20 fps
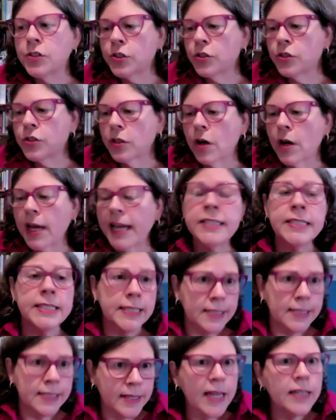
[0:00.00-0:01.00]
So and
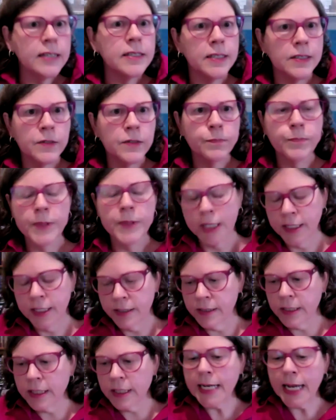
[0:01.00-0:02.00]
descent is
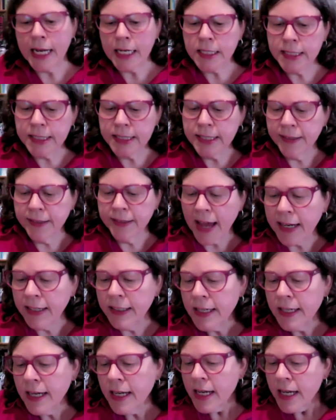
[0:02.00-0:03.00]
is connected to that.
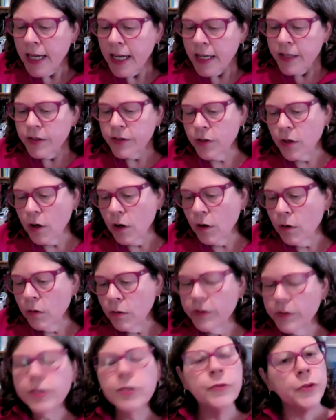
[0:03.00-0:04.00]

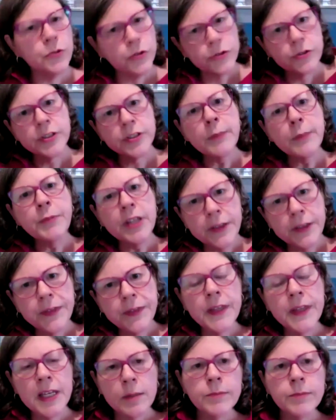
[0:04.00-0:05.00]
So so those are some of the
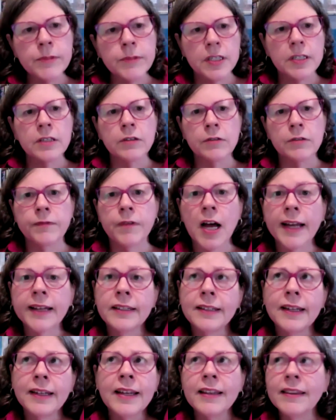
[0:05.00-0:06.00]
themes that you
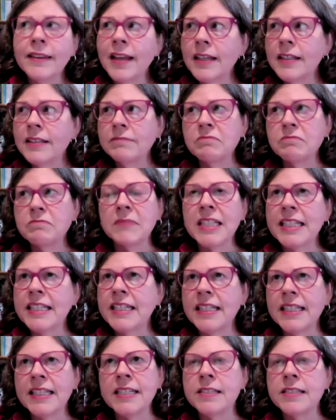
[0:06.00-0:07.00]
find. And then
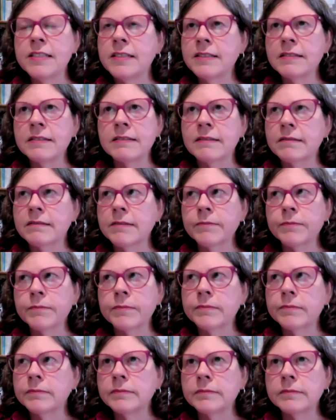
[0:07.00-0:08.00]
he, he just
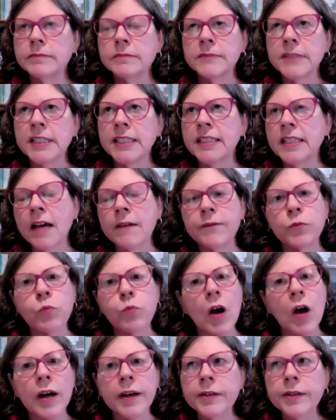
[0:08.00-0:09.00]
he loved
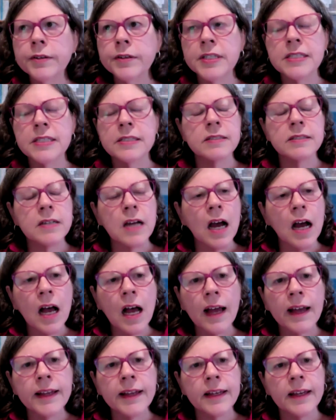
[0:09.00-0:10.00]
water and
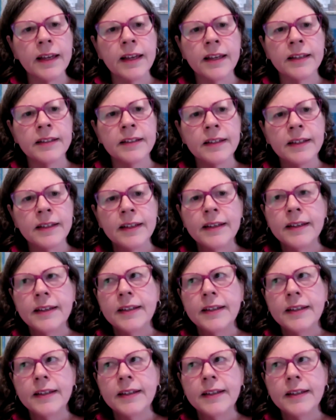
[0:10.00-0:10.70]
sky and